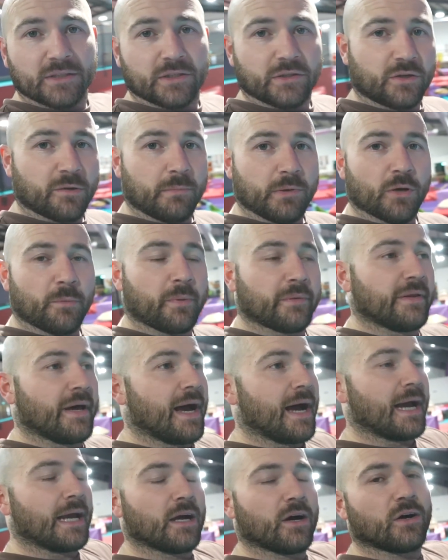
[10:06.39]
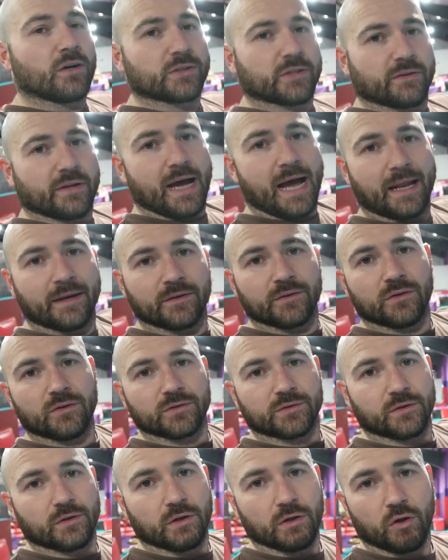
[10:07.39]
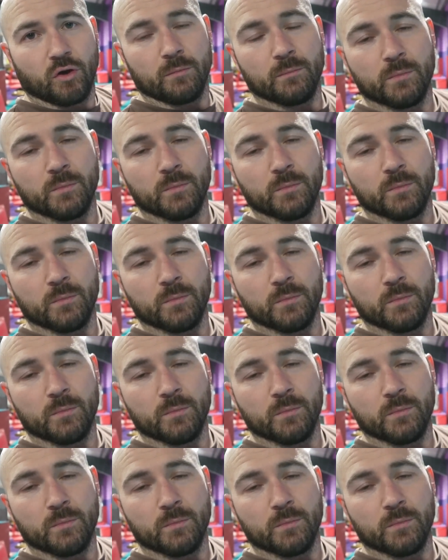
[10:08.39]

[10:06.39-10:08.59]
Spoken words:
So you could be up on the high horse and the handles and the low